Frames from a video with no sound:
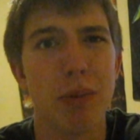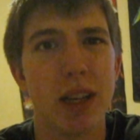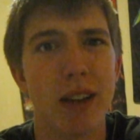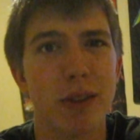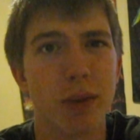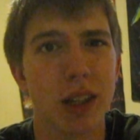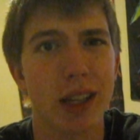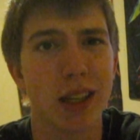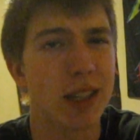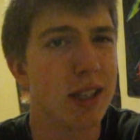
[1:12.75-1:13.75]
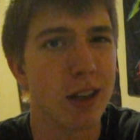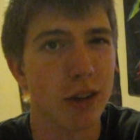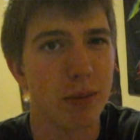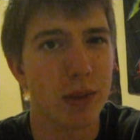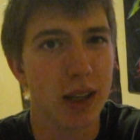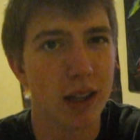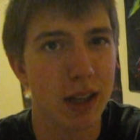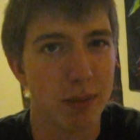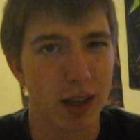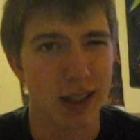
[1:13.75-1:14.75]
but never really consider it
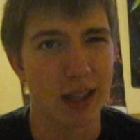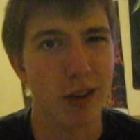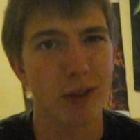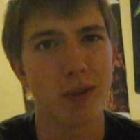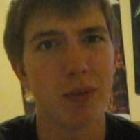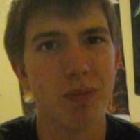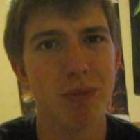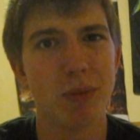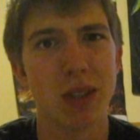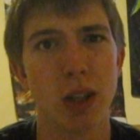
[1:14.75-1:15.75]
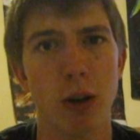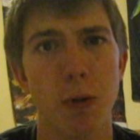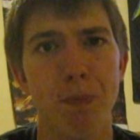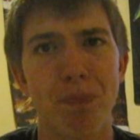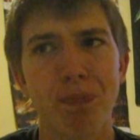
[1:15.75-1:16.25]
in myself. So,